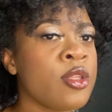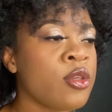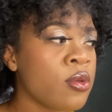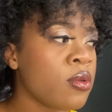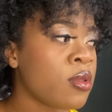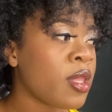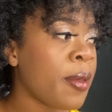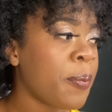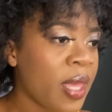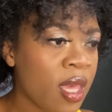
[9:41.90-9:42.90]
use
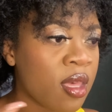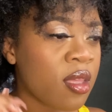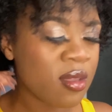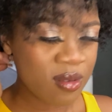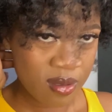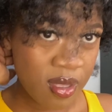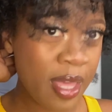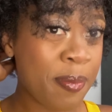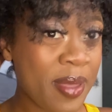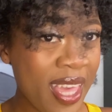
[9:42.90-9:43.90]
a pick
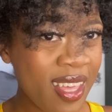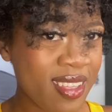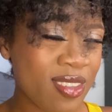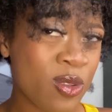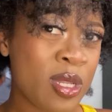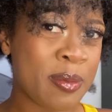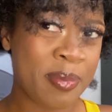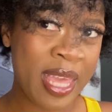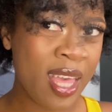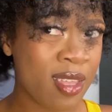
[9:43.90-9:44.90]
a pick it's called a
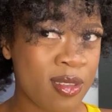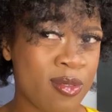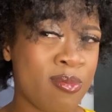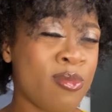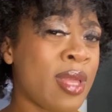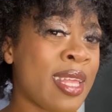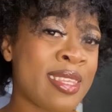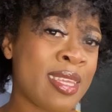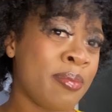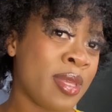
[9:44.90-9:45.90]
pick as
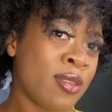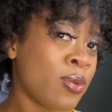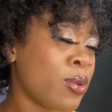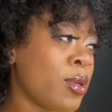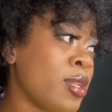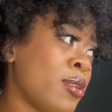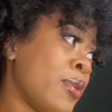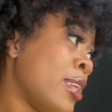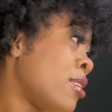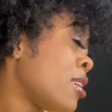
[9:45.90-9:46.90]
zambians we call it
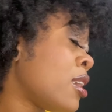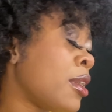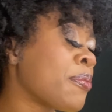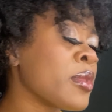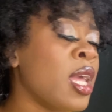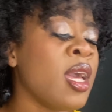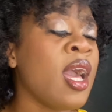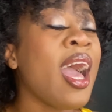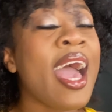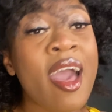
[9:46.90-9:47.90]
red uh,
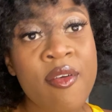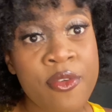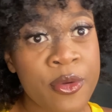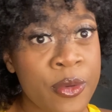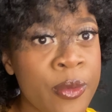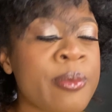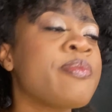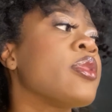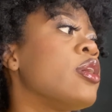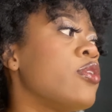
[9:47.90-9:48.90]
afro
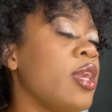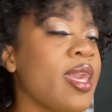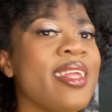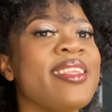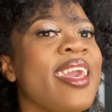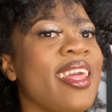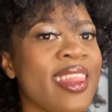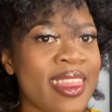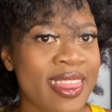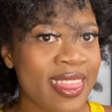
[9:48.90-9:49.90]
comb so you can take
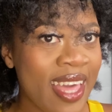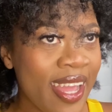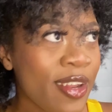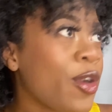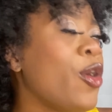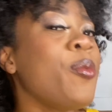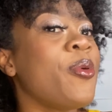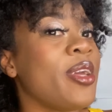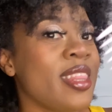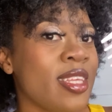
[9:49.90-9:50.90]
that comb
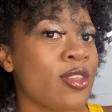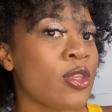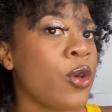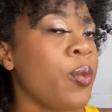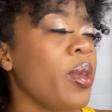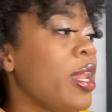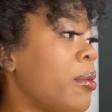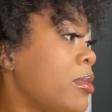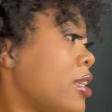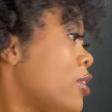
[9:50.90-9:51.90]
or this comb and
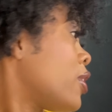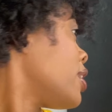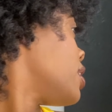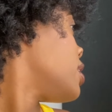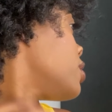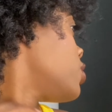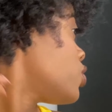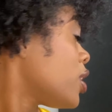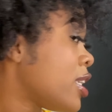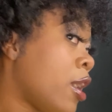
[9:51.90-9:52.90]
i'm just gonna
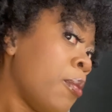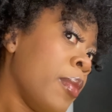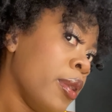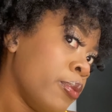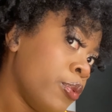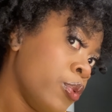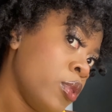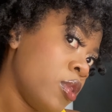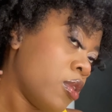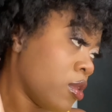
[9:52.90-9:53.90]
stretch out my
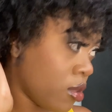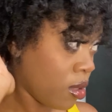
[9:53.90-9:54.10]
roots